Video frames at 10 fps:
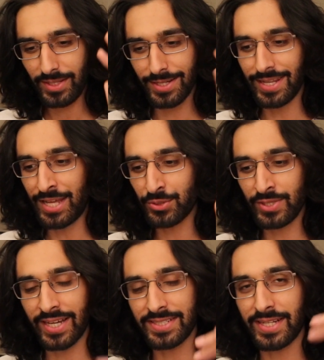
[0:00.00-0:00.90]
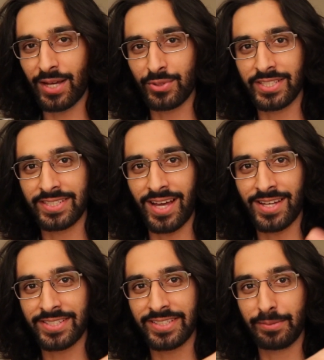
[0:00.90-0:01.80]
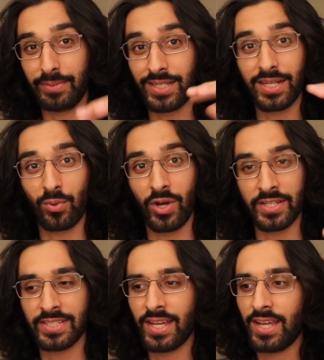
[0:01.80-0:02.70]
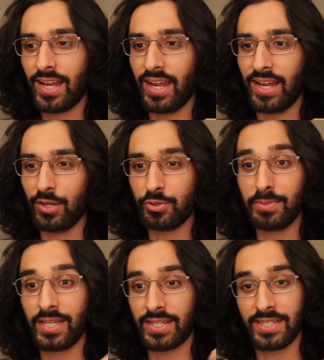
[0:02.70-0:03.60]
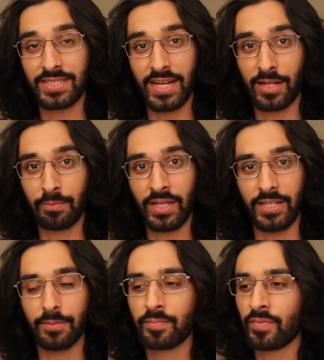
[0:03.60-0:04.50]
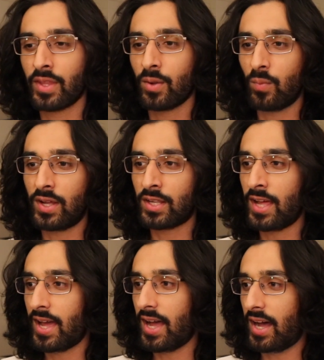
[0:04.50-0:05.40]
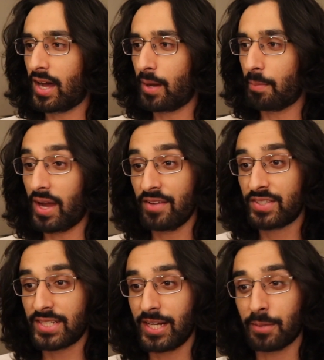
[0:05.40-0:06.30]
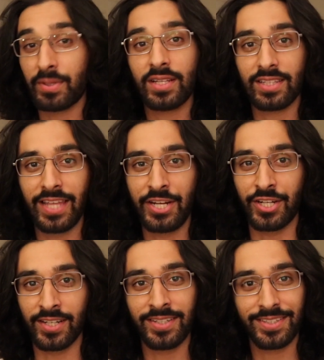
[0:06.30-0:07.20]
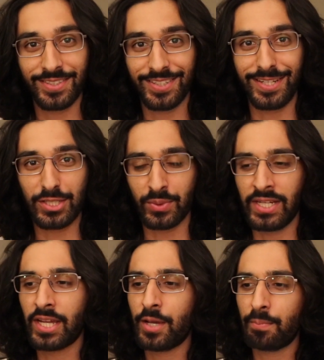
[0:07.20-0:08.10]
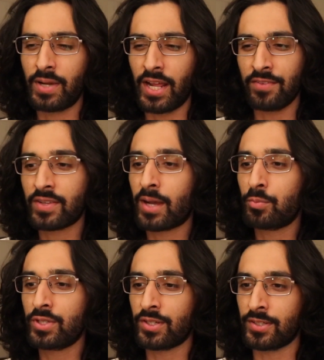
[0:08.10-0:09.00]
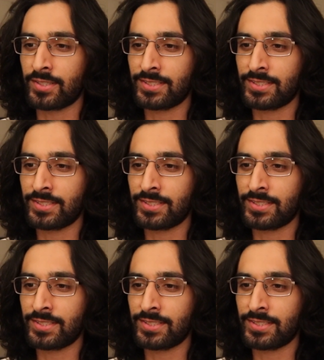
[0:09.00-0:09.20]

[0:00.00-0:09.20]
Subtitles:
last week I said I was exhausted because I was, and it was because I stayed up late. Well, I have stayed up later this week, but I've come with a